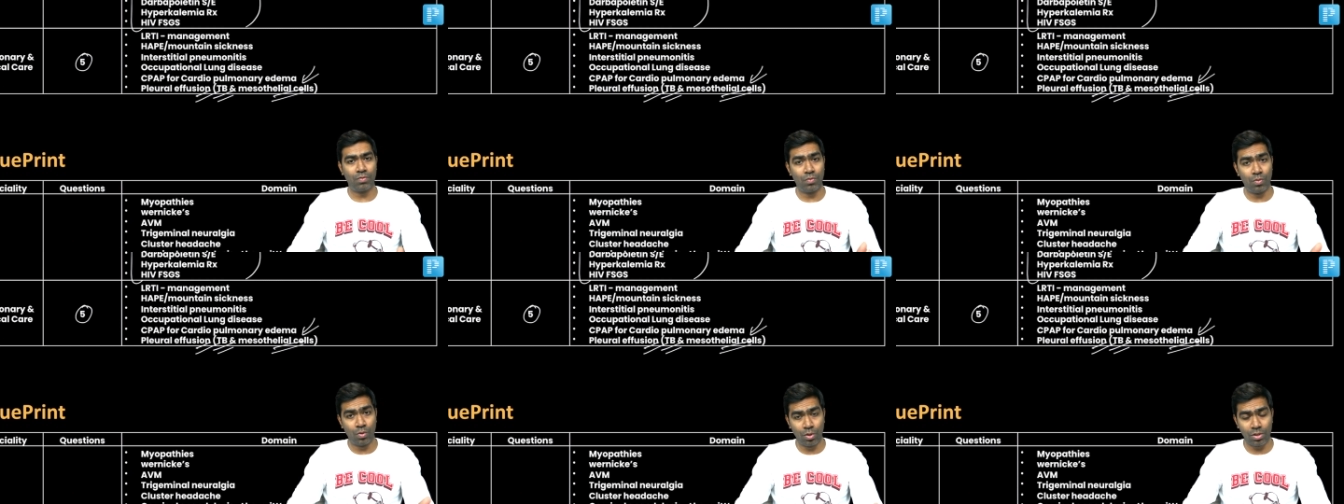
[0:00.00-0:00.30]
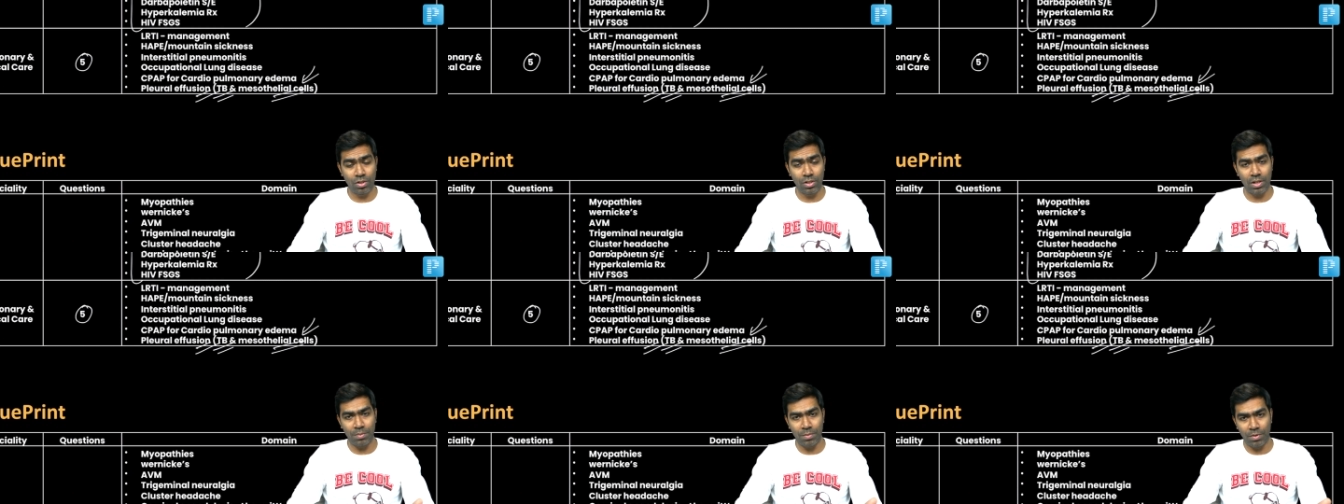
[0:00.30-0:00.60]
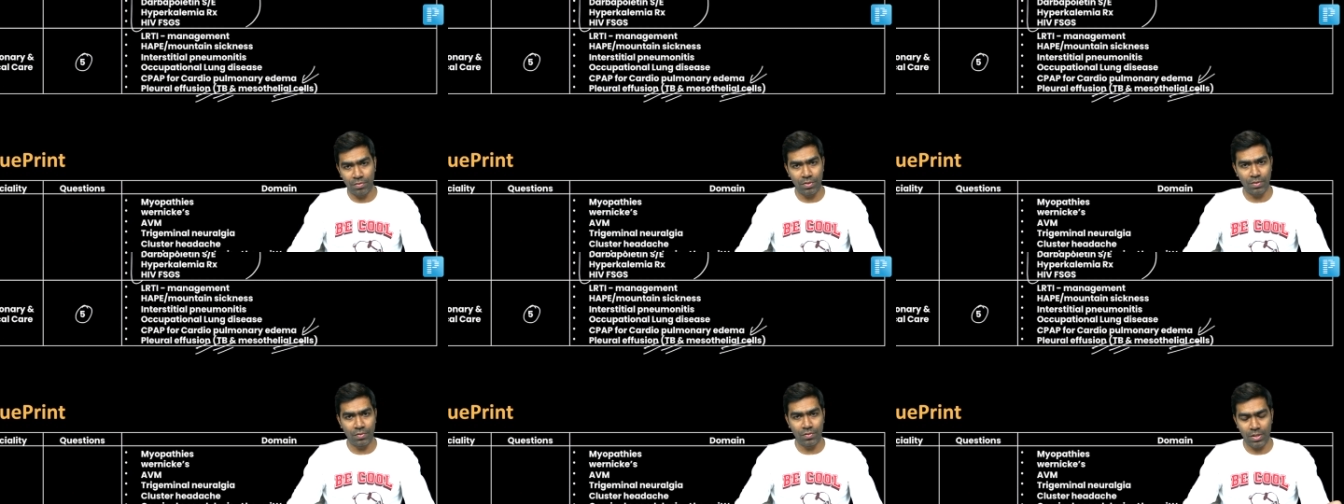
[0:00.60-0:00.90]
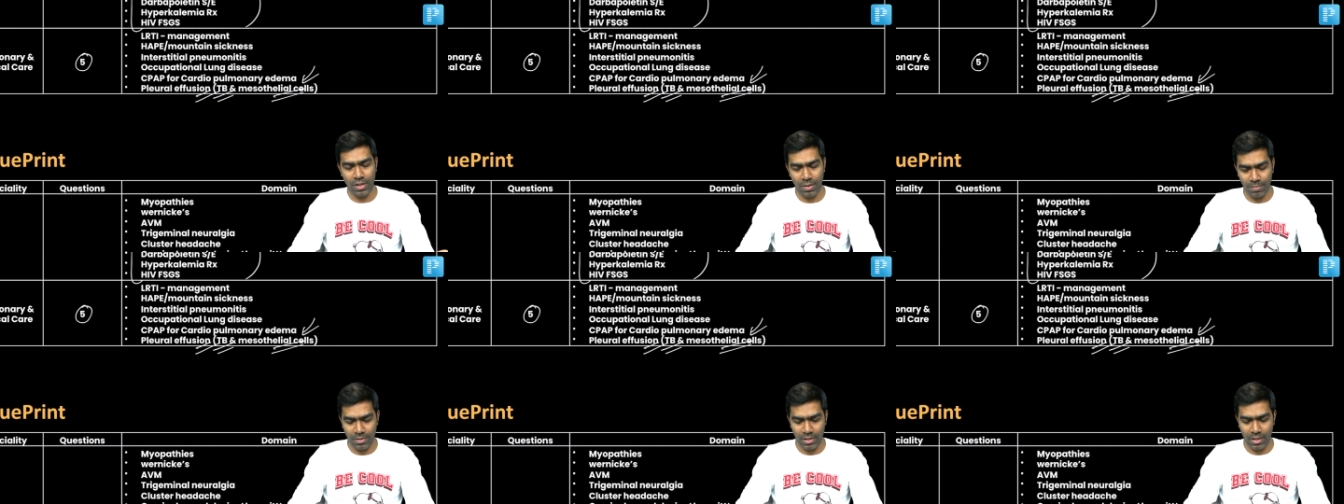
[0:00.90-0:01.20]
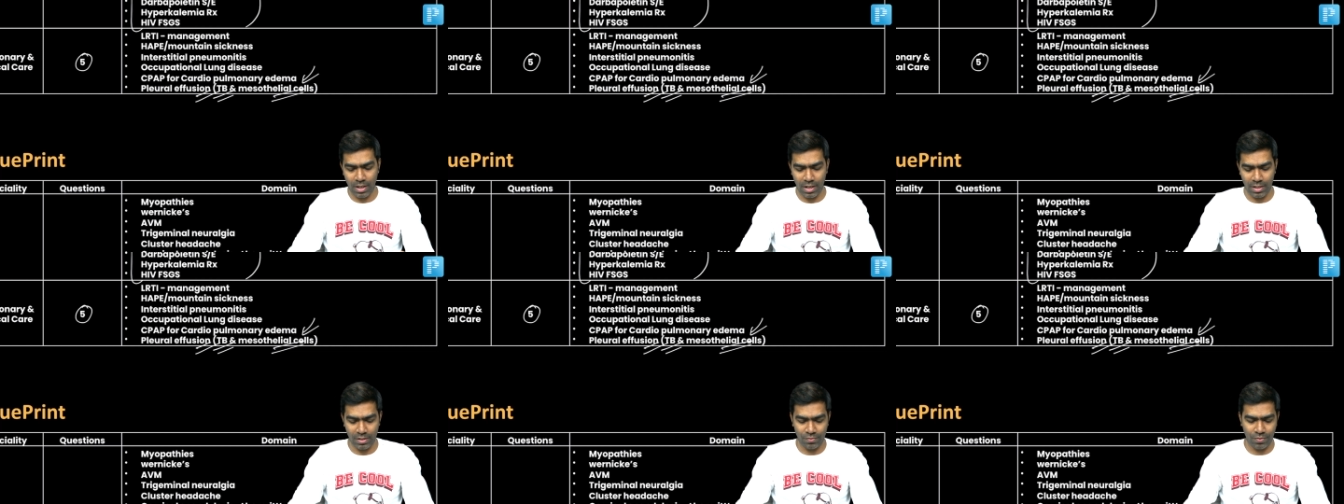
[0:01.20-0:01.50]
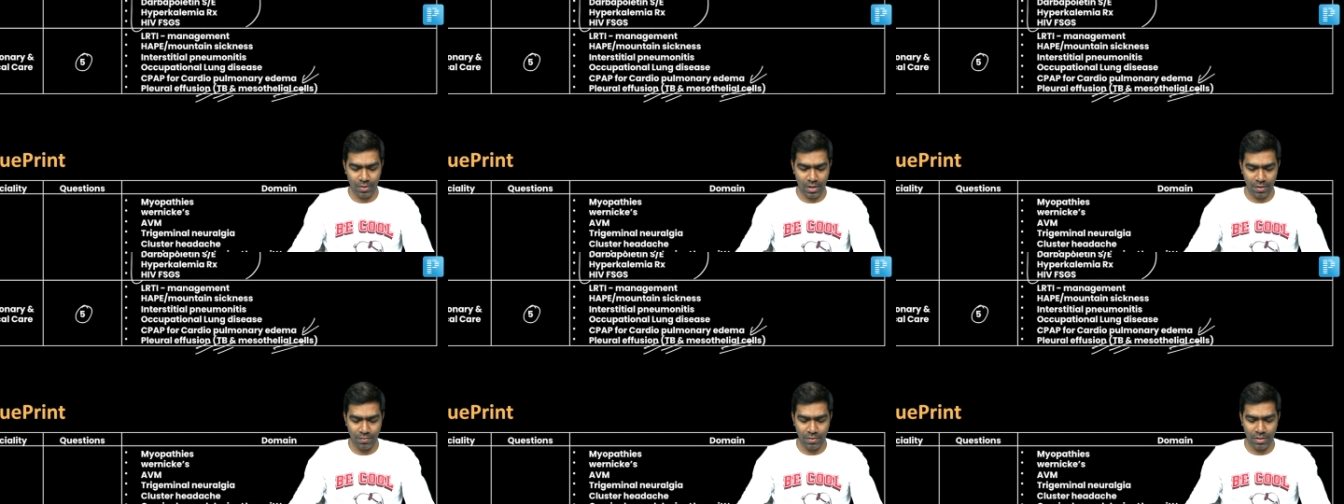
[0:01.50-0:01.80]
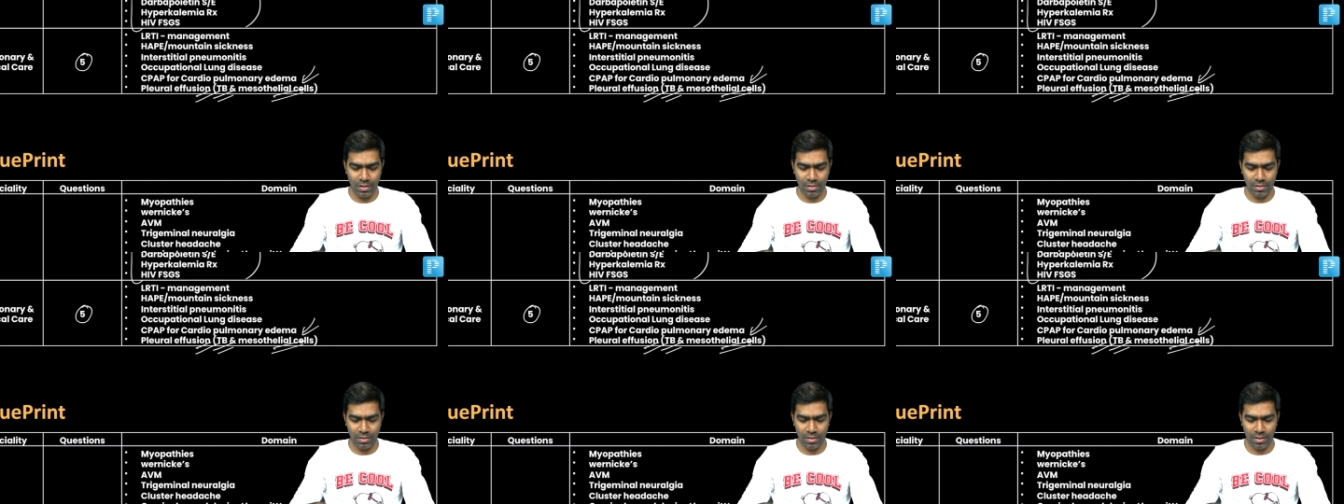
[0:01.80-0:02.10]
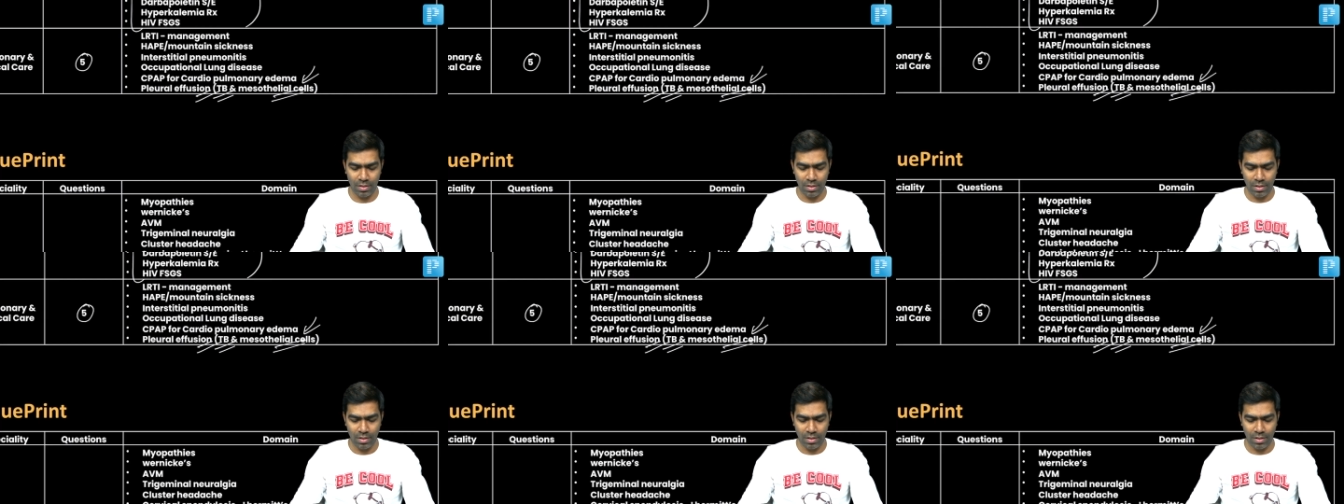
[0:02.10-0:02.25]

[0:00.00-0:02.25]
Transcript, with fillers: 4th time or 5th time in the last 5 years.